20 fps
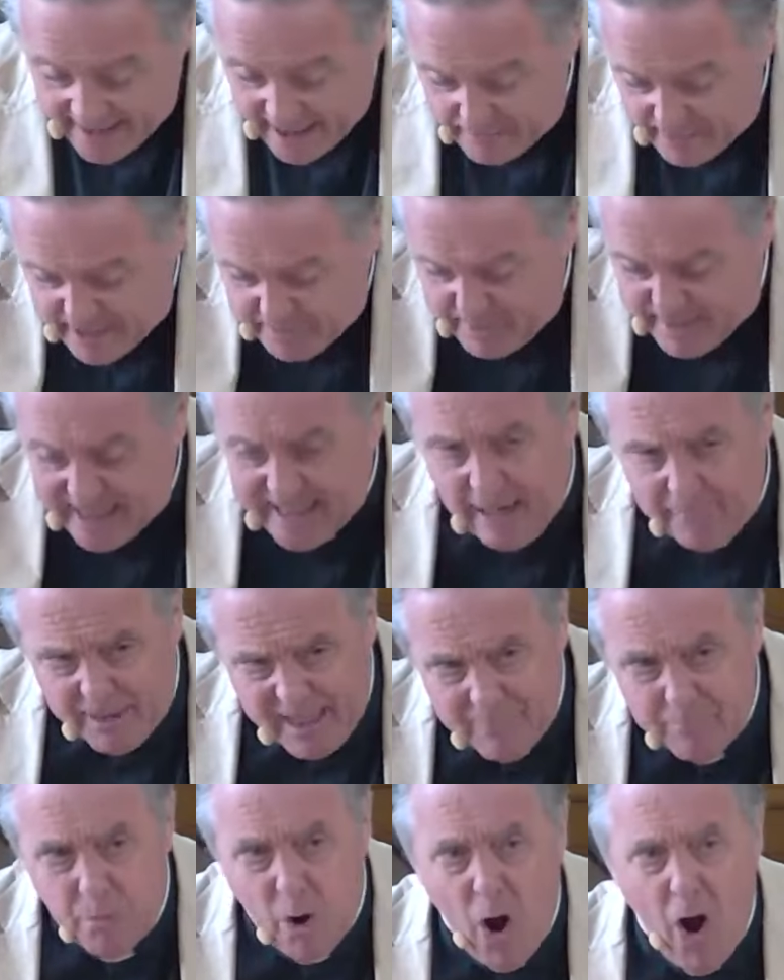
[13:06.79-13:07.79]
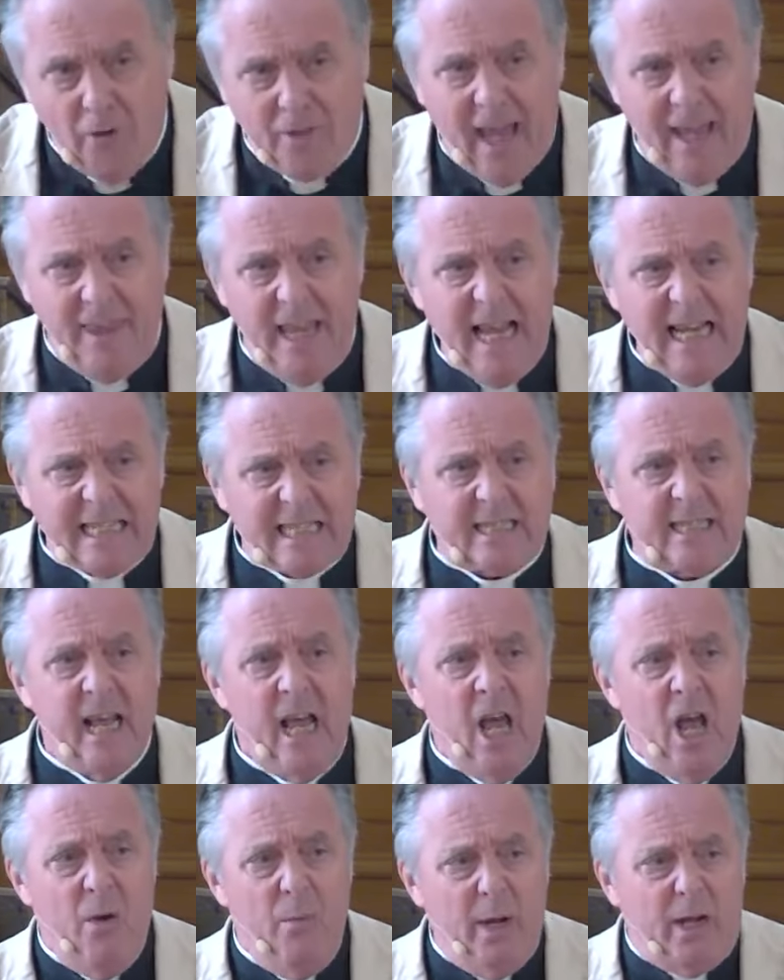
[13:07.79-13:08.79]
There must be something more than this.
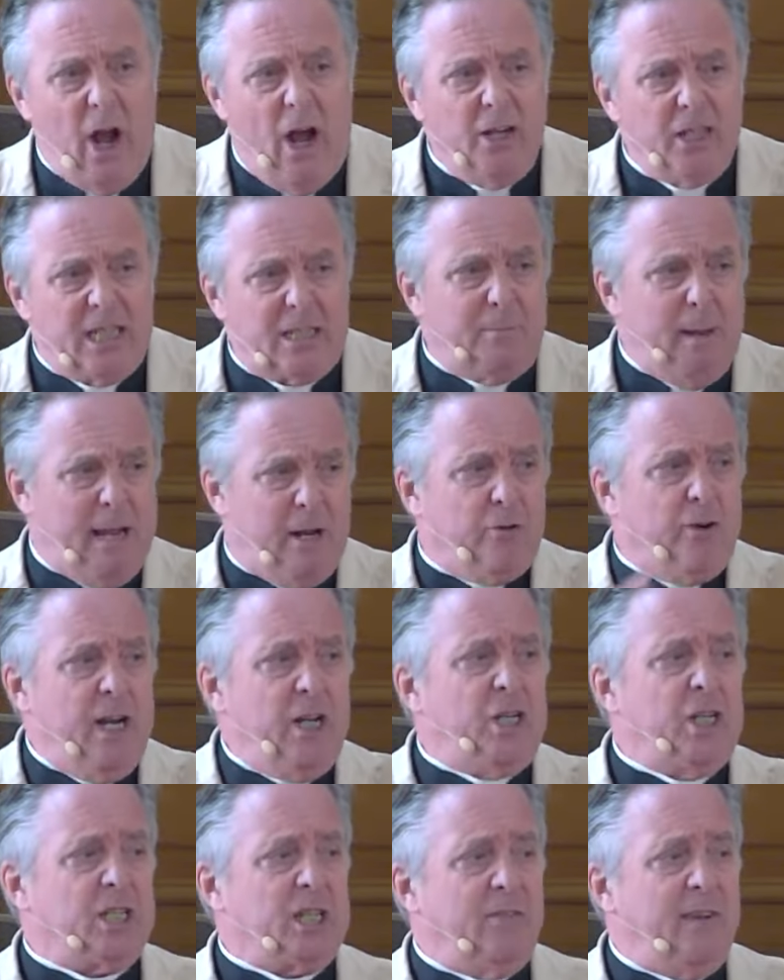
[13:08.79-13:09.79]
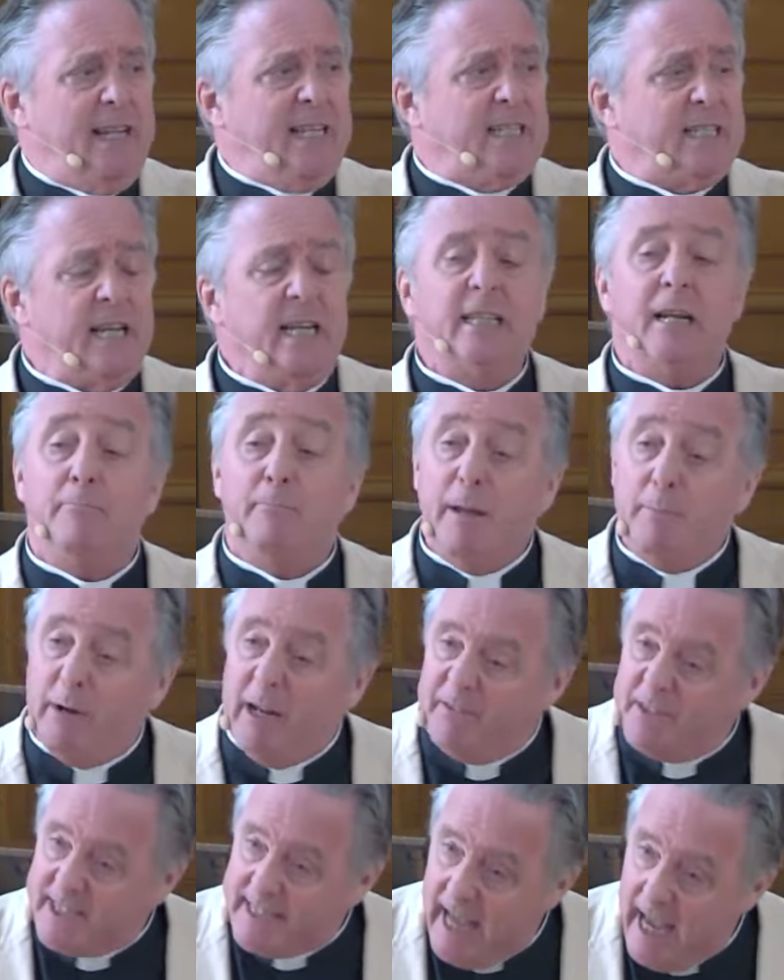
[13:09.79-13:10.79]
We can't just be creatures of instinct. And people
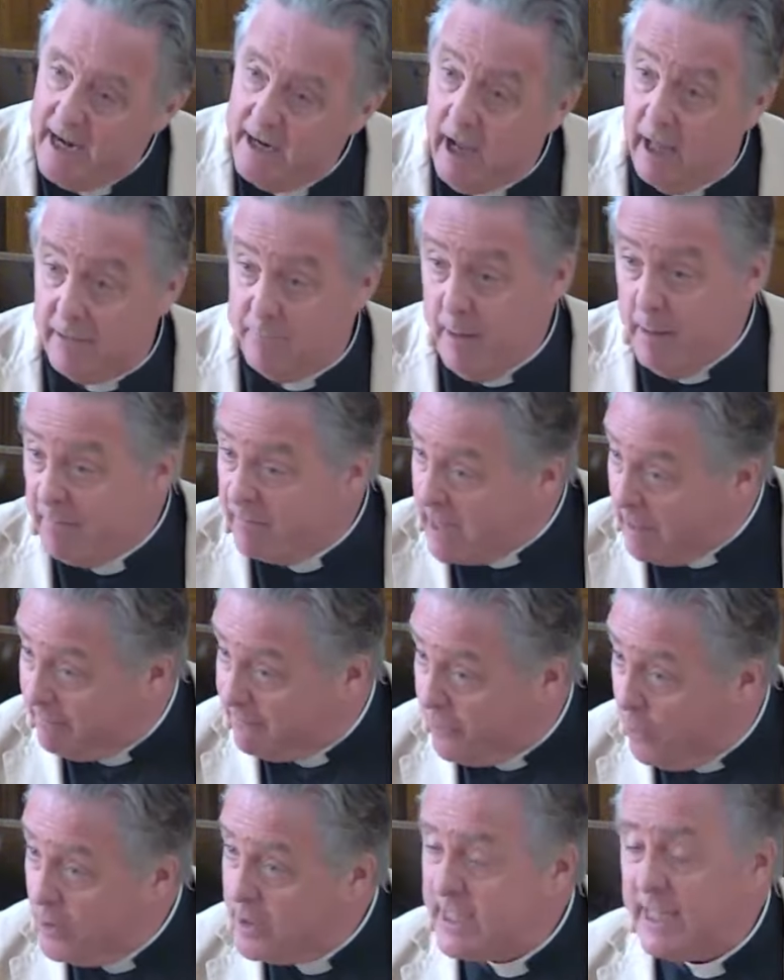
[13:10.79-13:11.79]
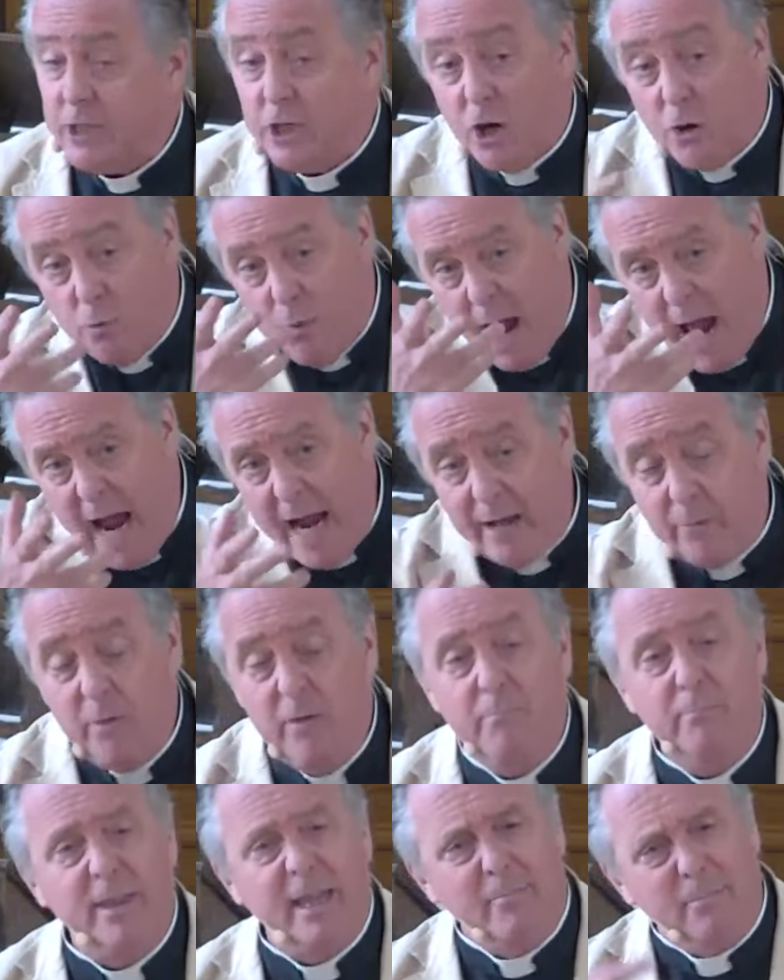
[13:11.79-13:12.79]
have said, other people have come forward and said, you're right.
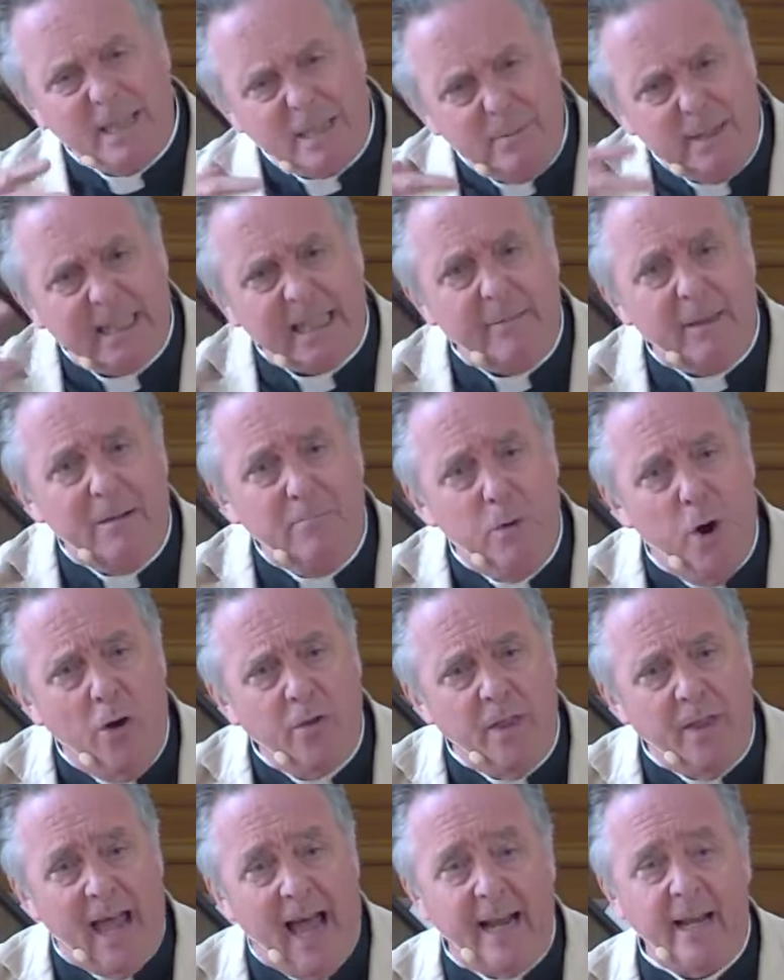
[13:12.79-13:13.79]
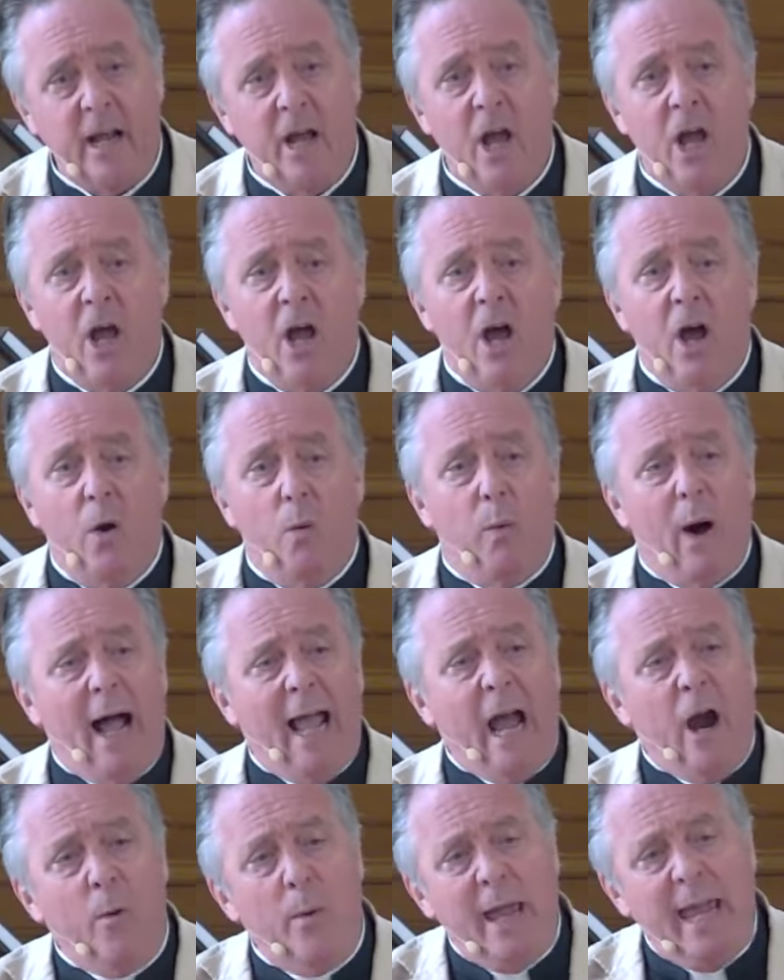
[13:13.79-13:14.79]
There must be something more than that. Why
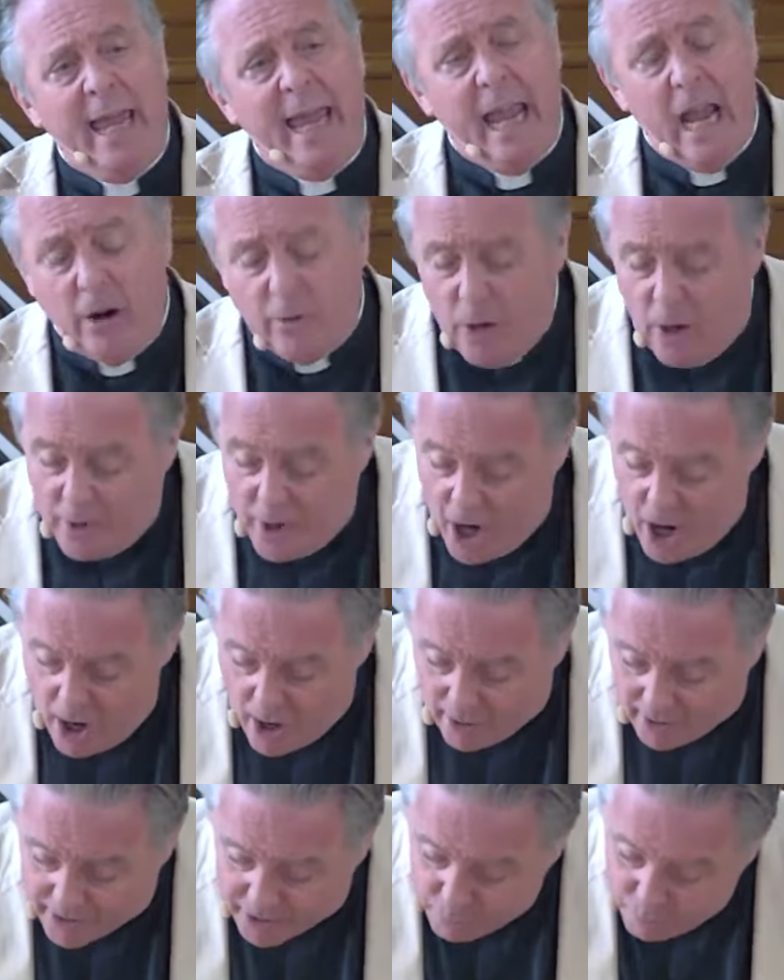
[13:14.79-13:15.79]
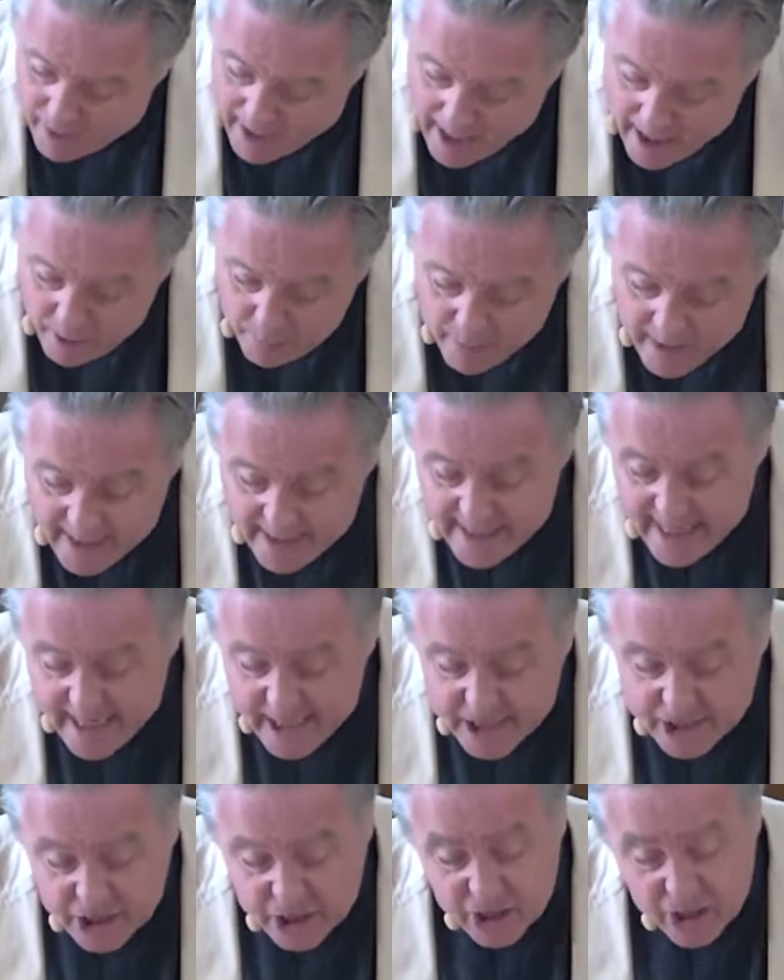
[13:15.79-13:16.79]
are we here on earth? Well, we need
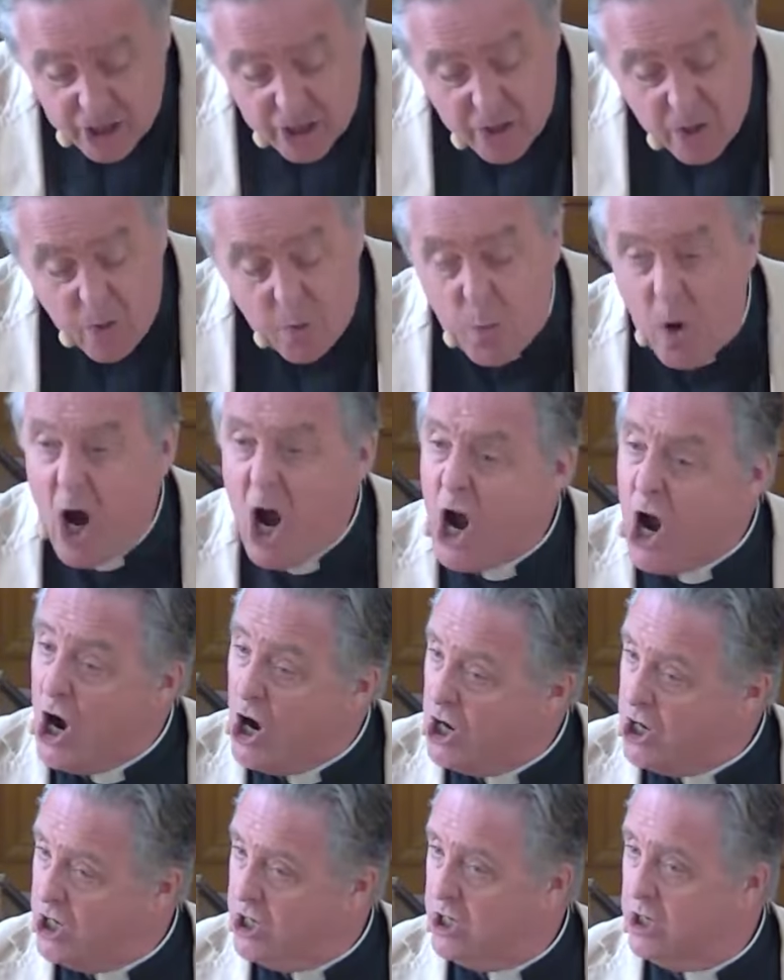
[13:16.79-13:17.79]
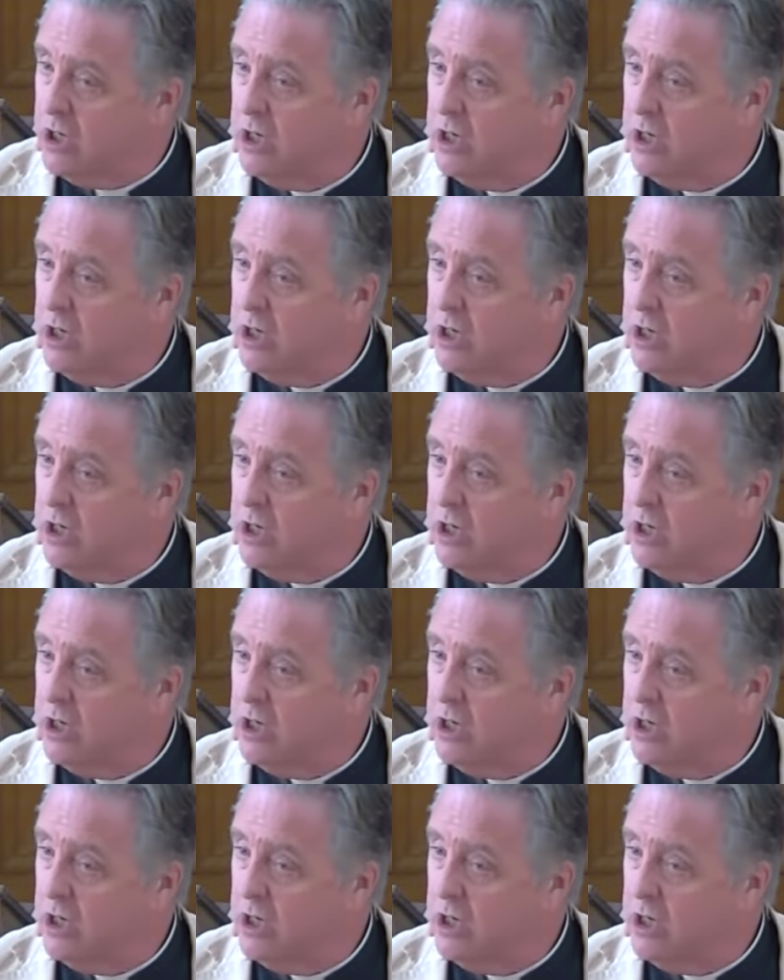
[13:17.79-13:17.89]
to work.